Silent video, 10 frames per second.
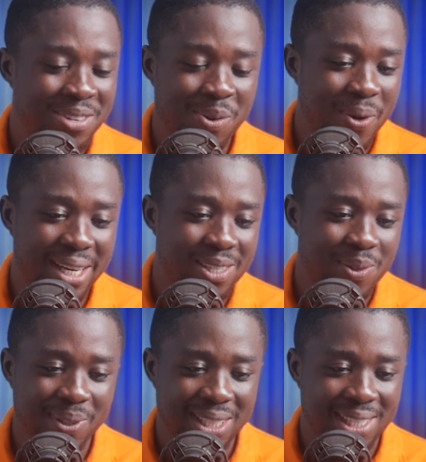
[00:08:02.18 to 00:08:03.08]
the way
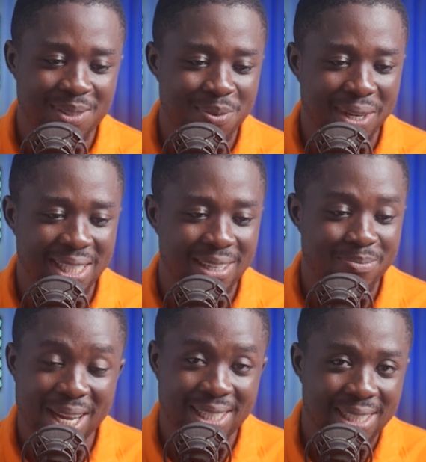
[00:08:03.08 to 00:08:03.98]
this whole thing is
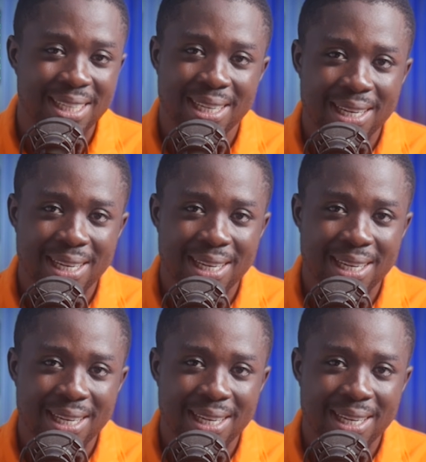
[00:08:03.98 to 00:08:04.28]
written, but